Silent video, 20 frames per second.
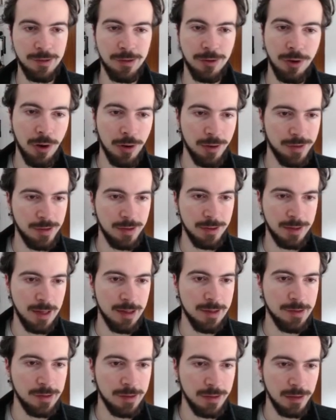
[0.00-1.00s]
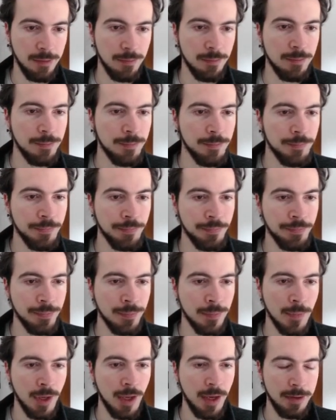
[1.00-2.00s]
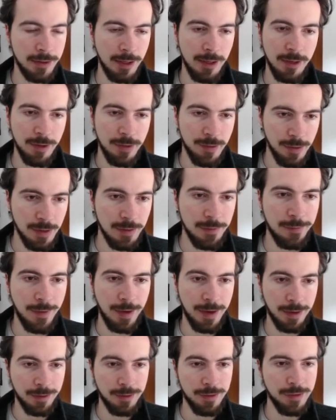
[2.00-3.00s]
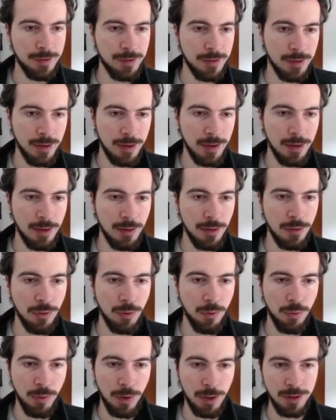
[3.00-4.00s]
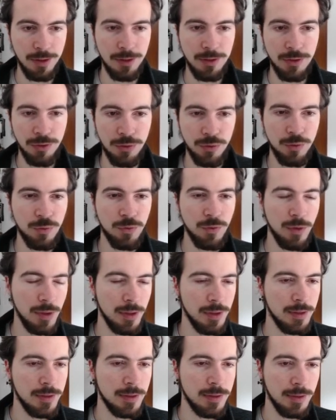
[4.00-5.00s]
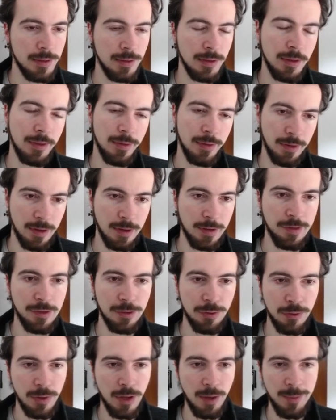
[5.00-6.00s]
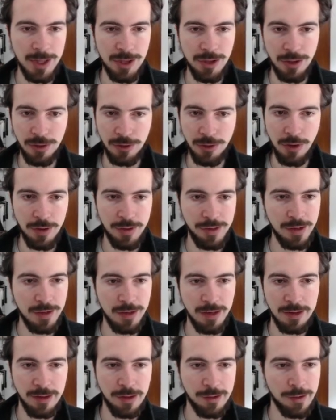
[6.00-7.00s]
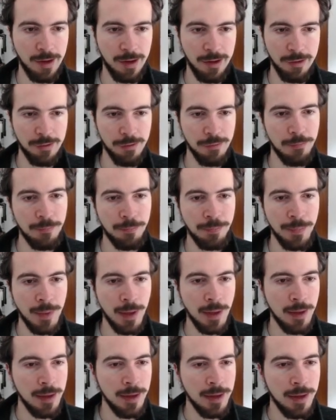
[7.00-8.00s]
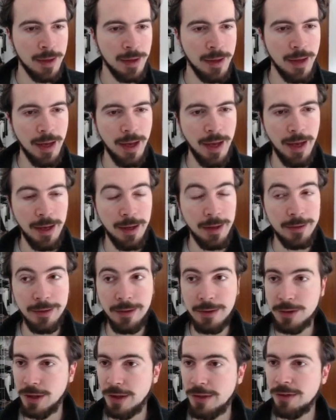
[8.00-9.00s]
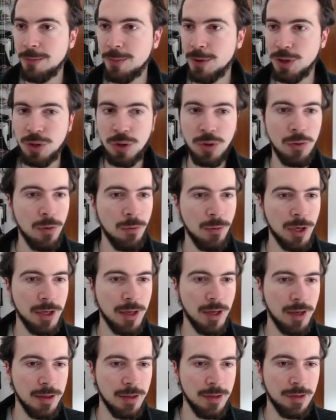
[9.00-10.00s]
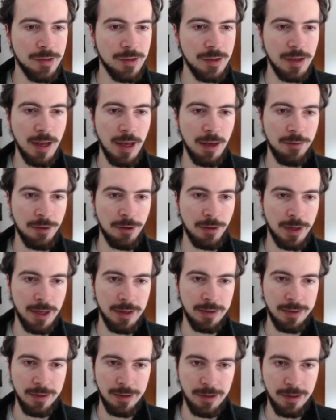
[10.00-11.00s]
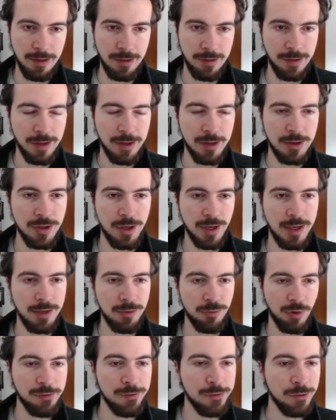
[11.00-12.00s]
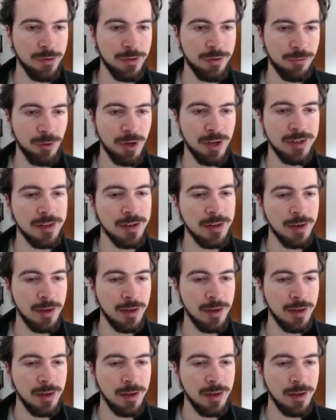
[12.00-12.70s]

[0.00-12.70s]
Gaussian density. And that is in fact 1, 2. It's a two-dimensional Gaussian in this case. And just to be sure, we can still have a look at the single chain reference run,